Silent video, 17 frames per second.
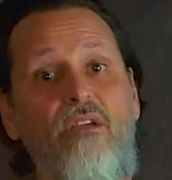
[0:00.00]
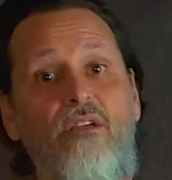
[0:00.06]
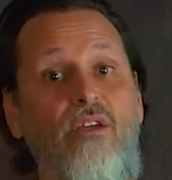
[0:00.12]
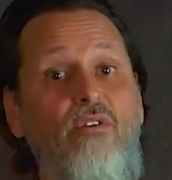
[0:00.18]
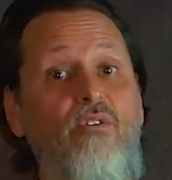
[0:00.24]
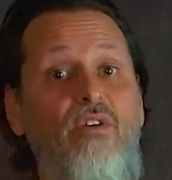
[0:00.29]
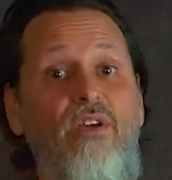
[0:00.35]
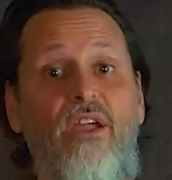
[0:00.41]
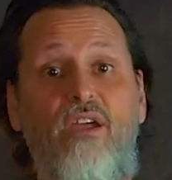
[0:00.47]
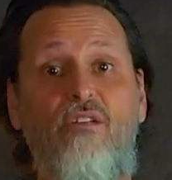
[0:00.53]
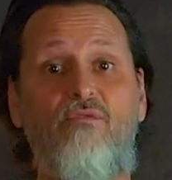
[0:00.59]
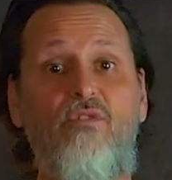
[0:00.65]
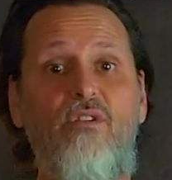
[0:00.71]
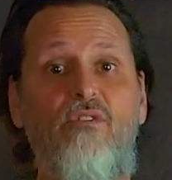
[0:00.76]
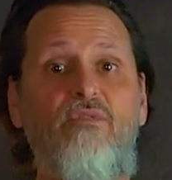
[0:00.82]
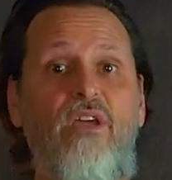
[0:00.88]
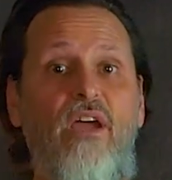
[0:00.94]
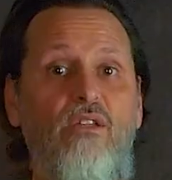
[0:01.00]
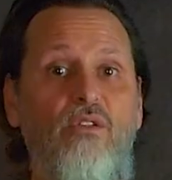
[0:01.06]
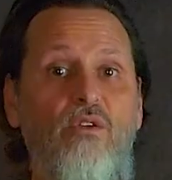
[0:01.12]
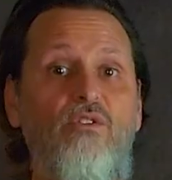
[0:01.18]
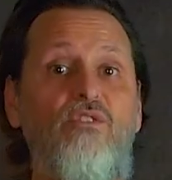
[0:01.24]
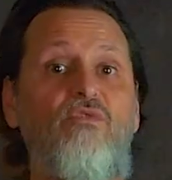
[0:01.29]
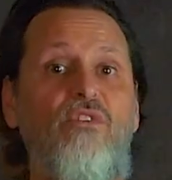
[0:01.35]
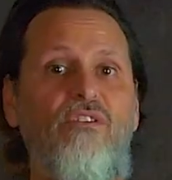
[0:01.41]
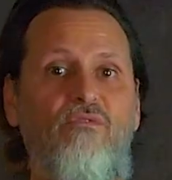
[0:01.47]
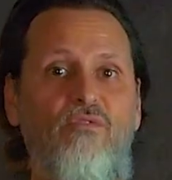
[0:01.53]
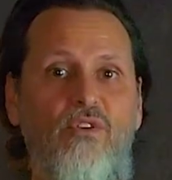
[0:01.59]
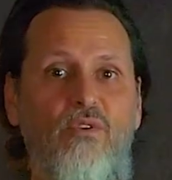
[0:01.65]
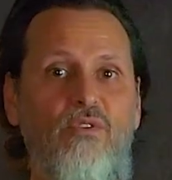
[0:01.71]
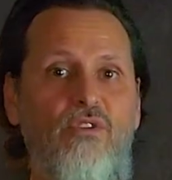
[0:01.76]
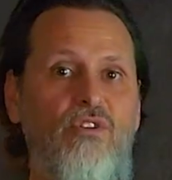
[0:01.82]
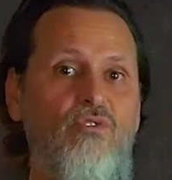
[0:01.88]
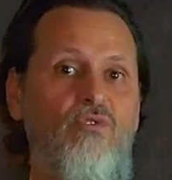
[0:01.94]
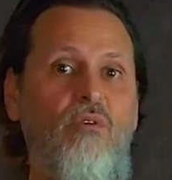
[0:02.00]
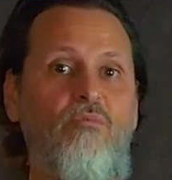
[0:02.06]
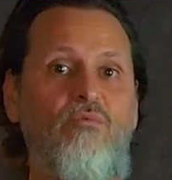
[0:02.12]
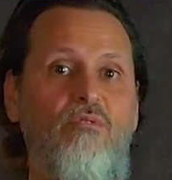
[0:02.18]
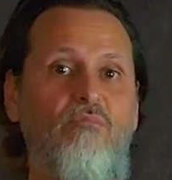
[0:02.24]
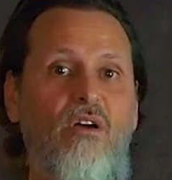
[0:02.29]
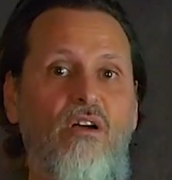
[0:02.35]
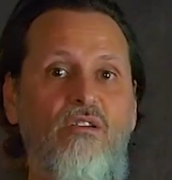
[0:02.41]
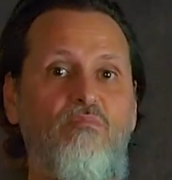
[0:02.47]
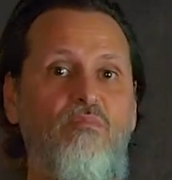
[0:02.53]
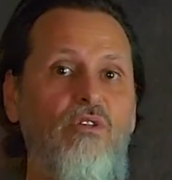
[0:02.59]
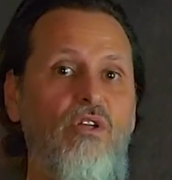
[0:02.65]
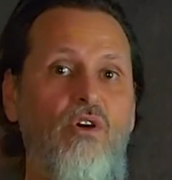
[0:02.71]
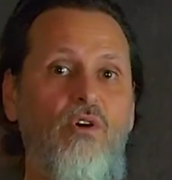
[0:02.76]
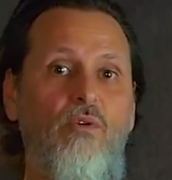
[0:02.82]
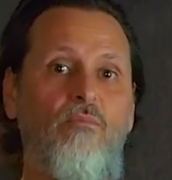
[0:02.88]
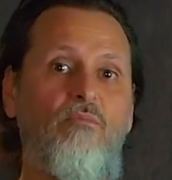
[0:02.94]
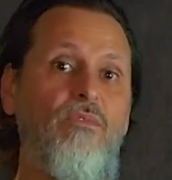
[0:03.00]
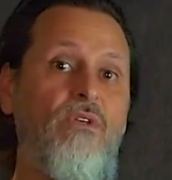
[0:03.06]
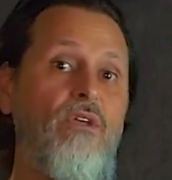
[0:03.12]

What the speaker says: There are a handful of downloads free for you in the description box below.